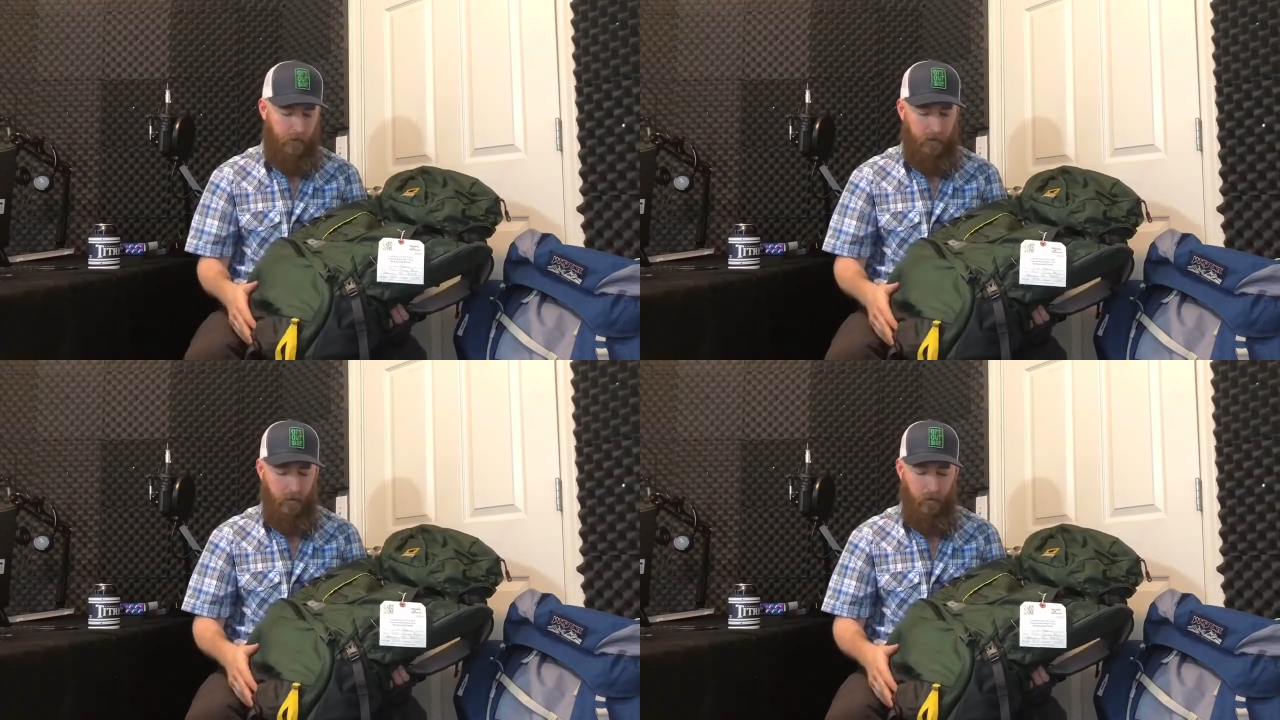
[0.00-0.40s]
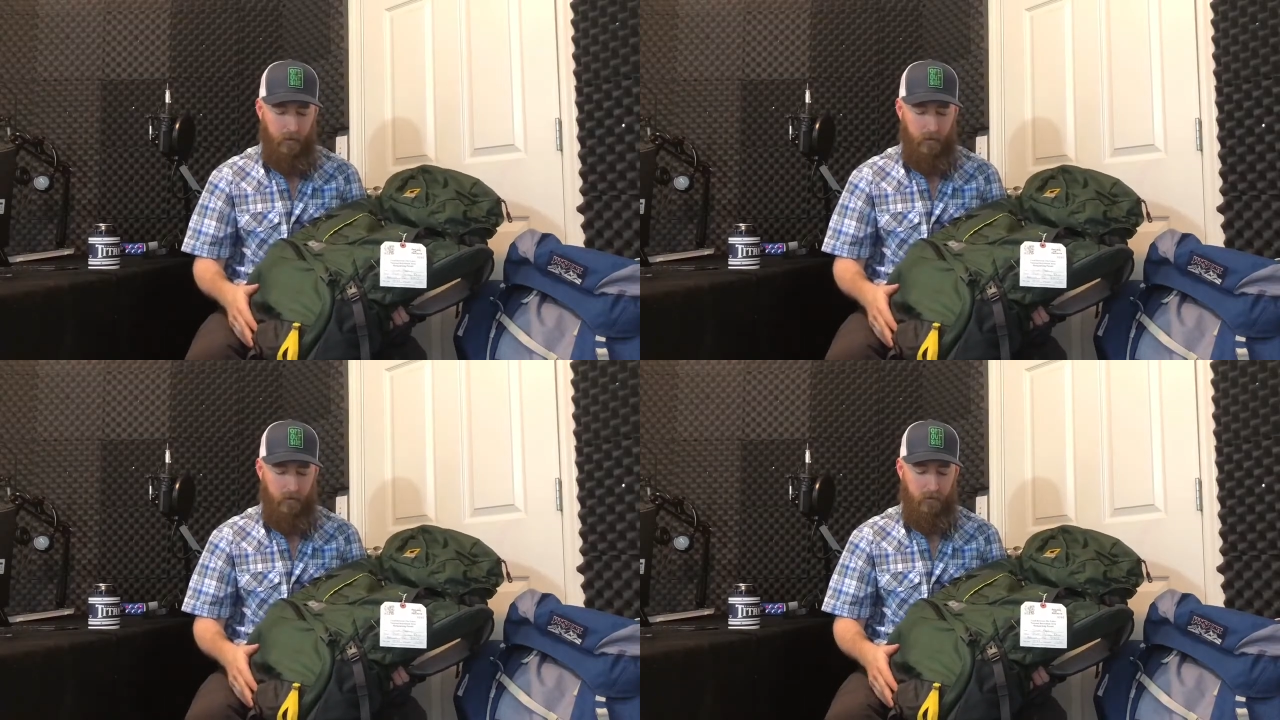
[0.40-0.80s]
It
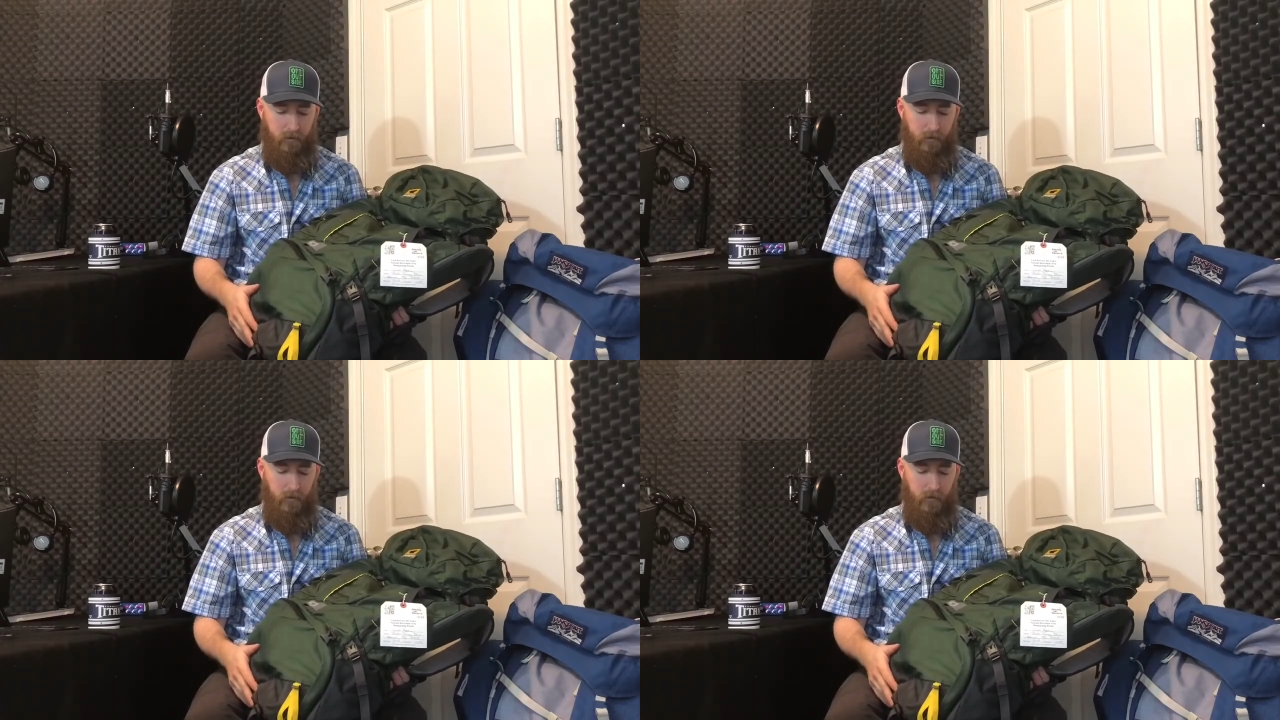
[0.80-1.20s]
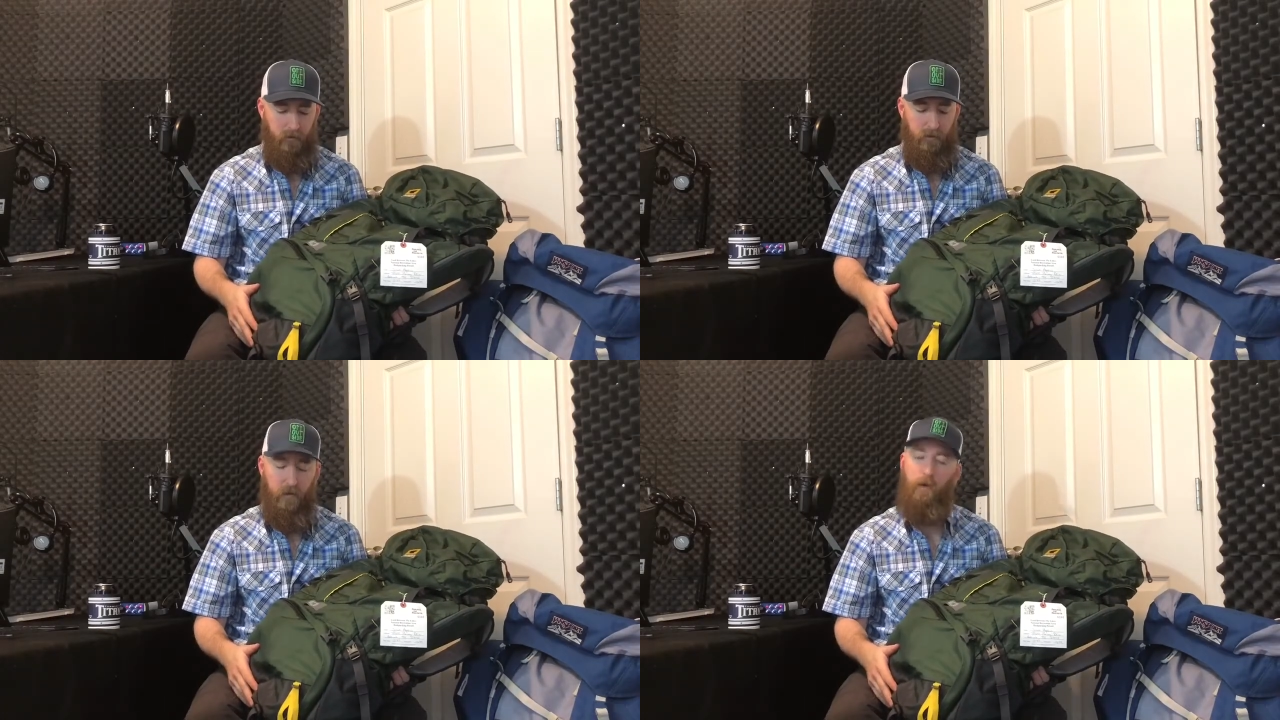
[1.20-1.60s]
was
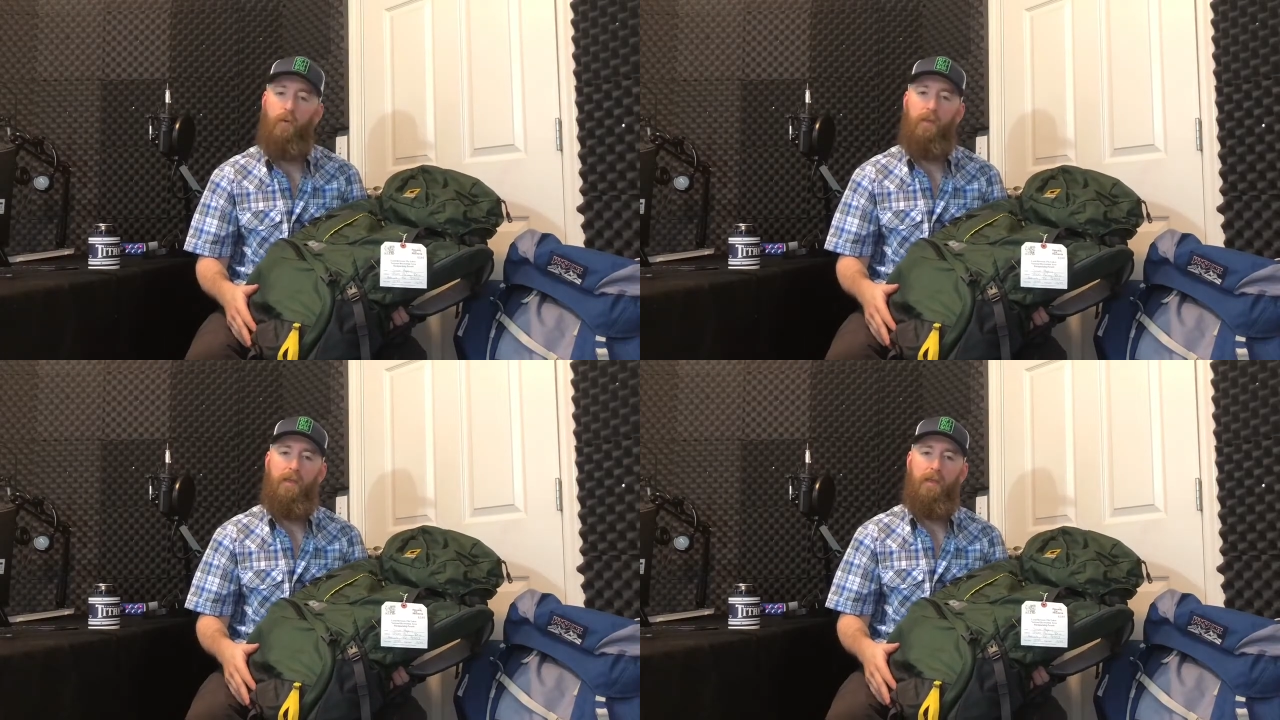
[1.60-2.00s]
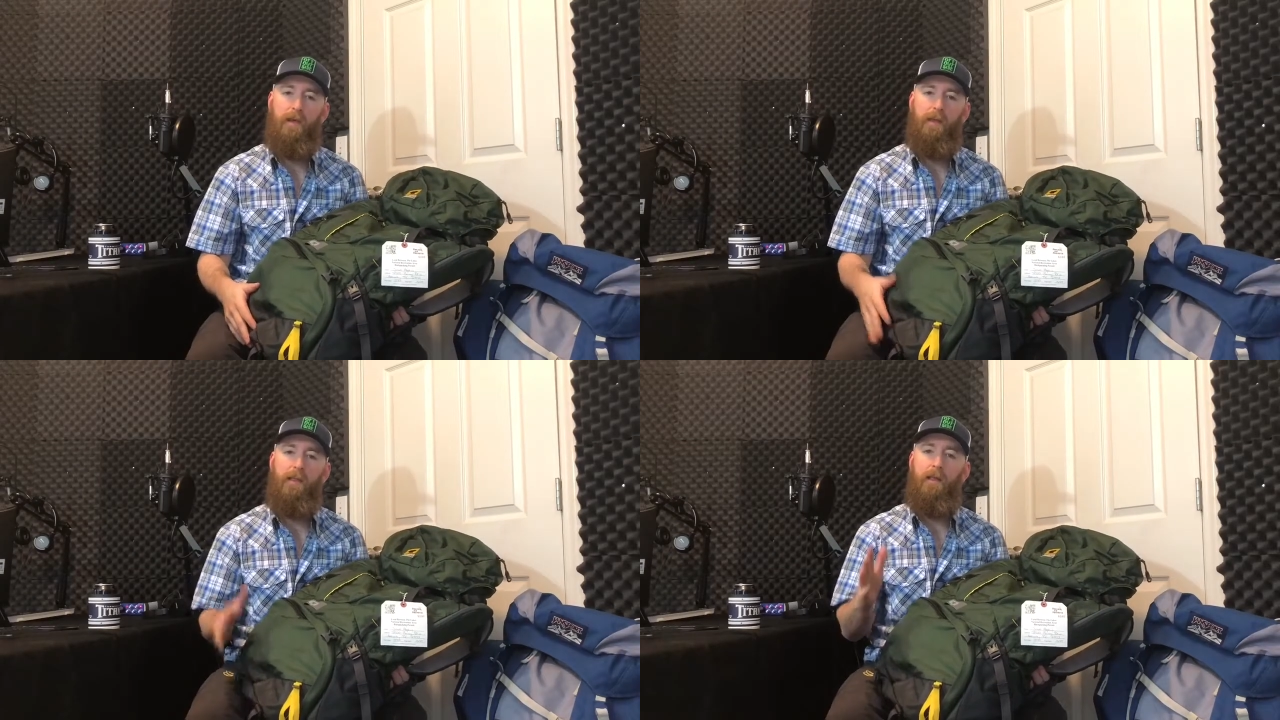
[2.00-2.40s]
still within
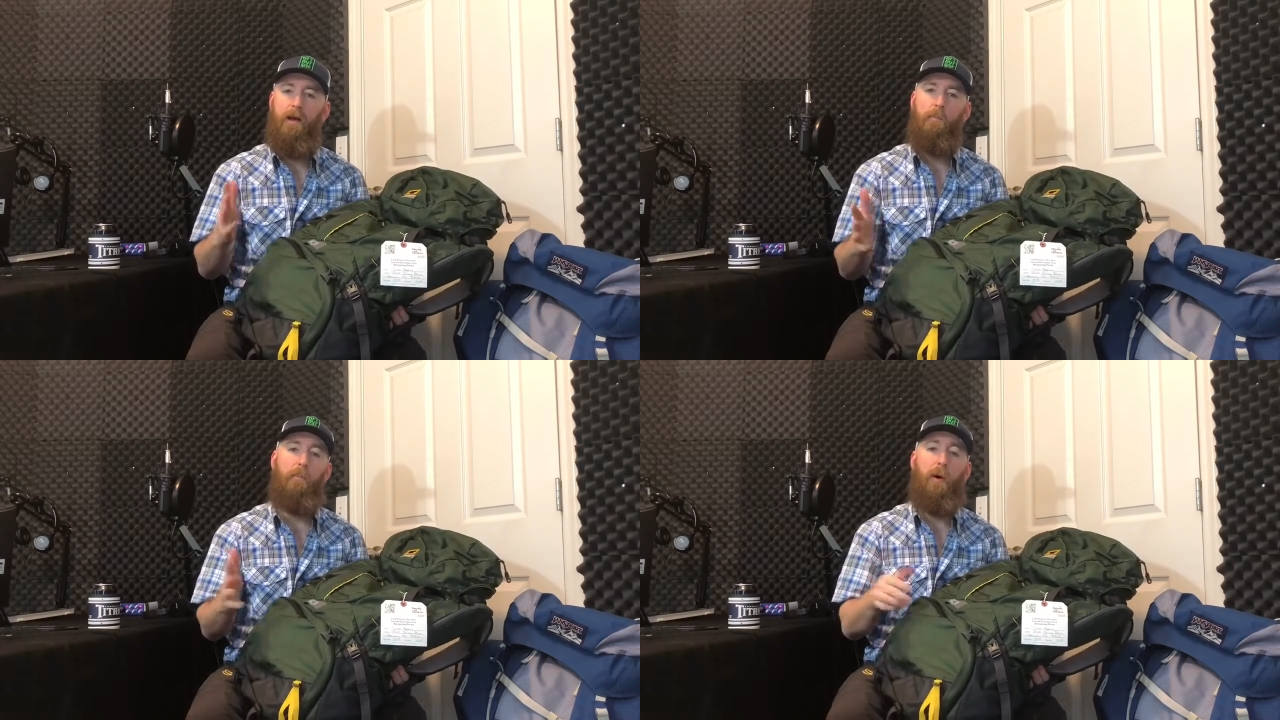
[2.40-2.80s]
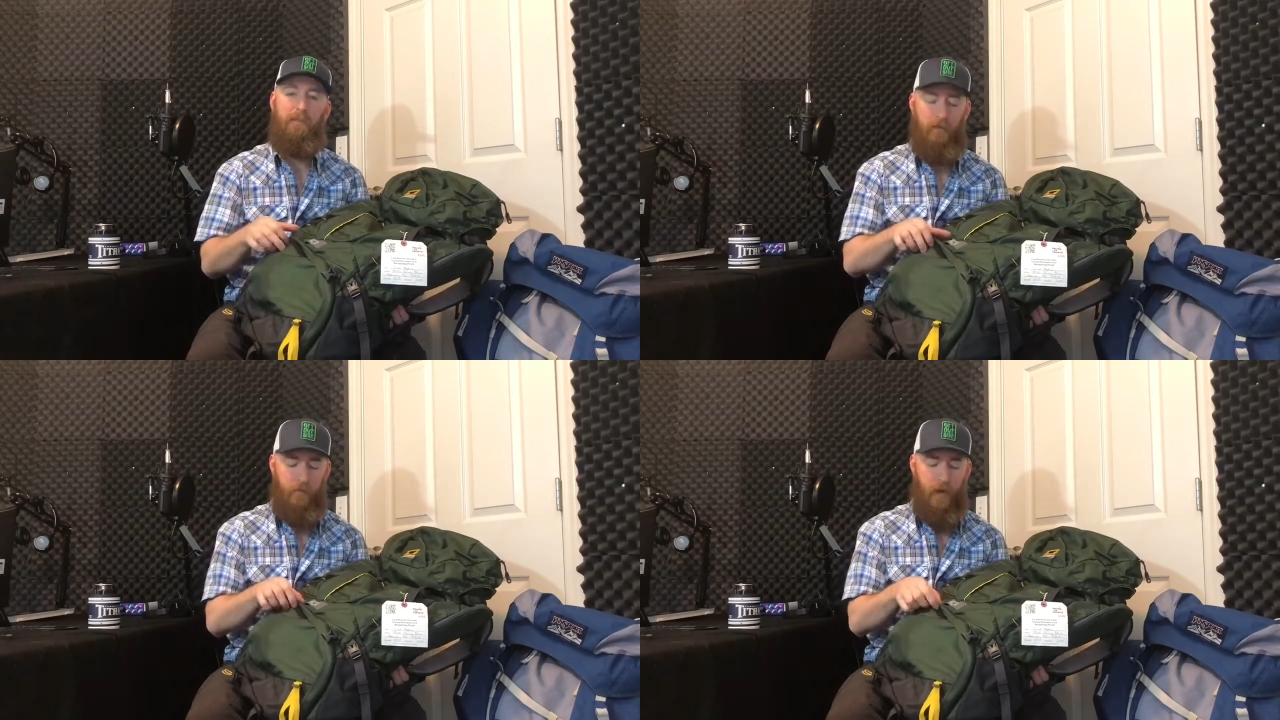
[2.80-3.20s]
like a
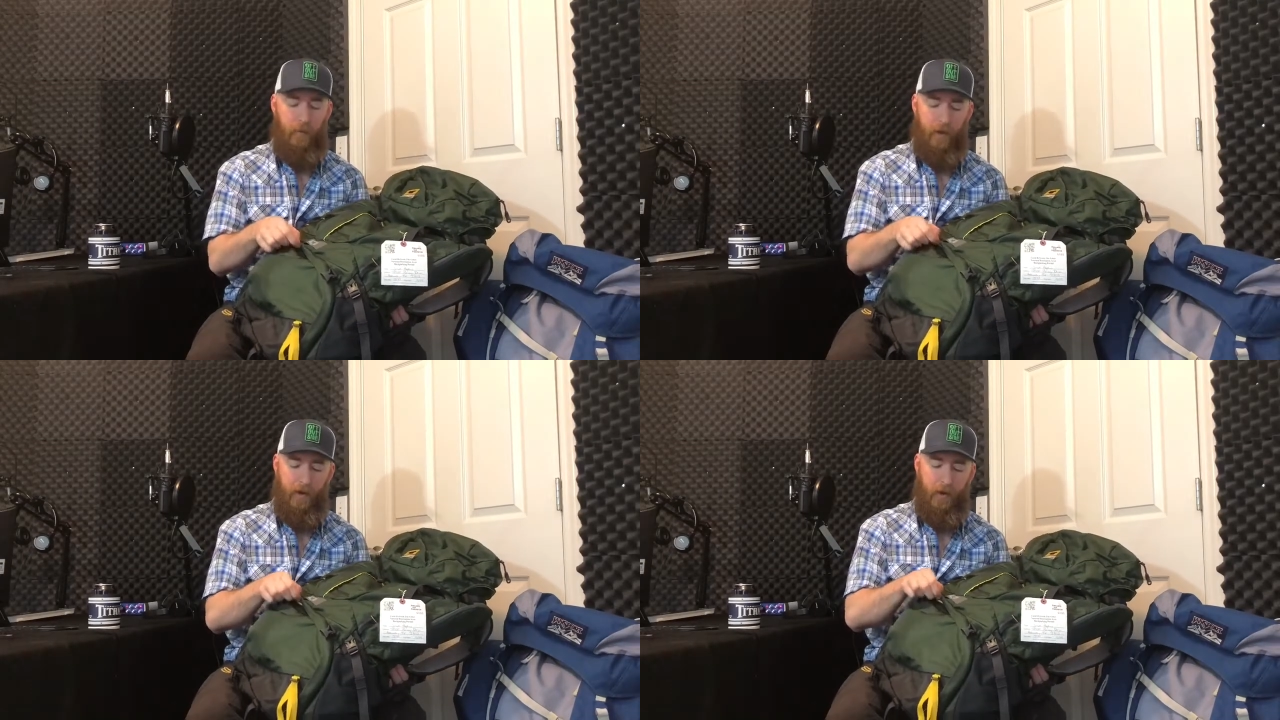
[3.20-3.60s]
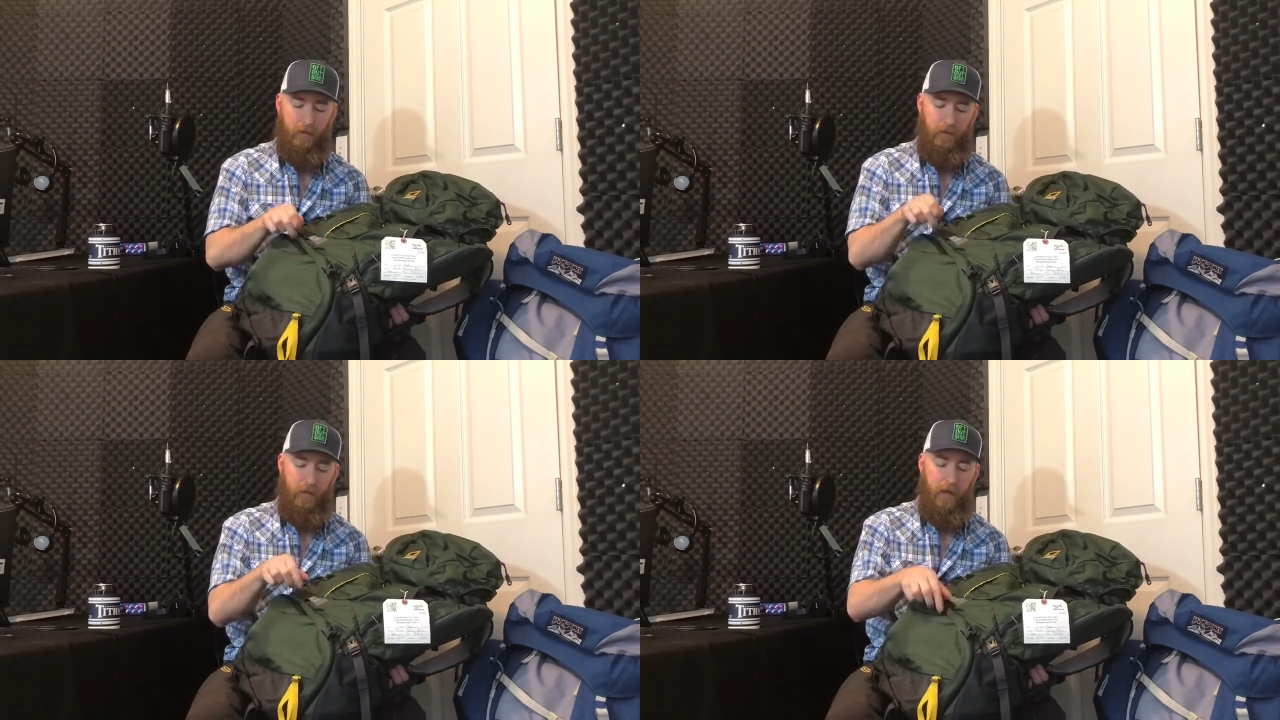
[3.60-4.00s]
budget backpack, I
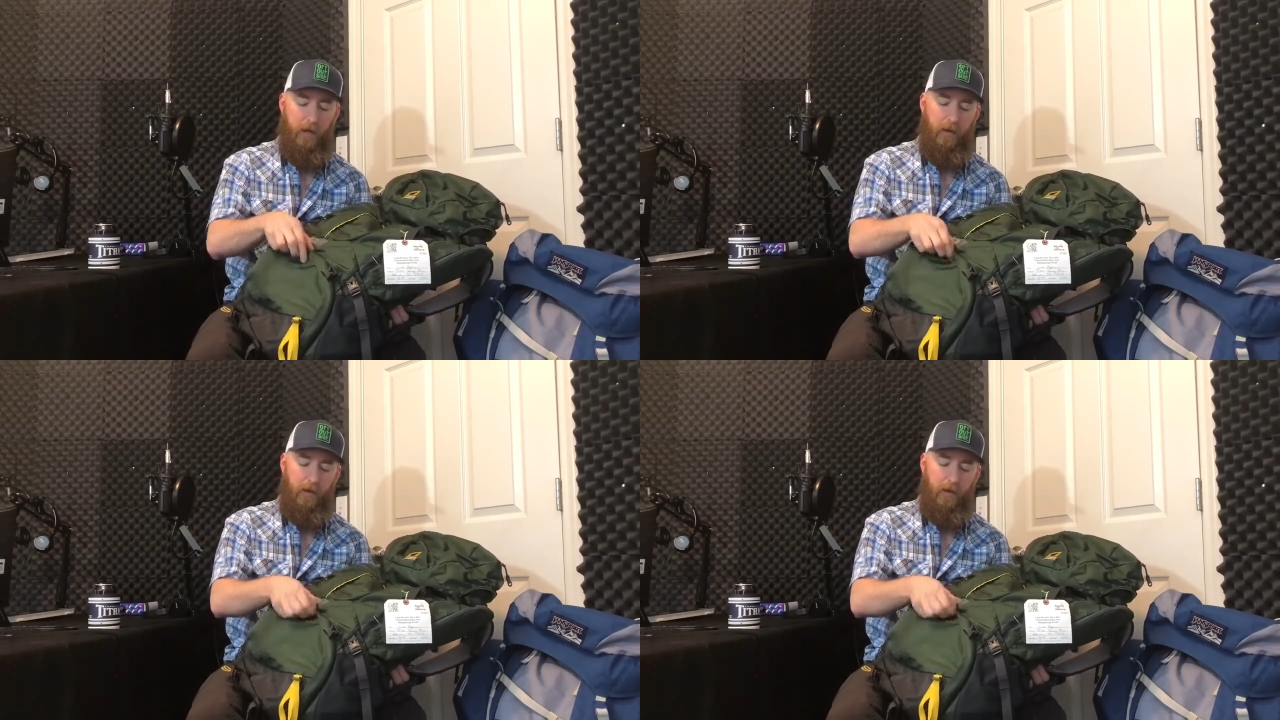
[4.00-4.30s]
would say.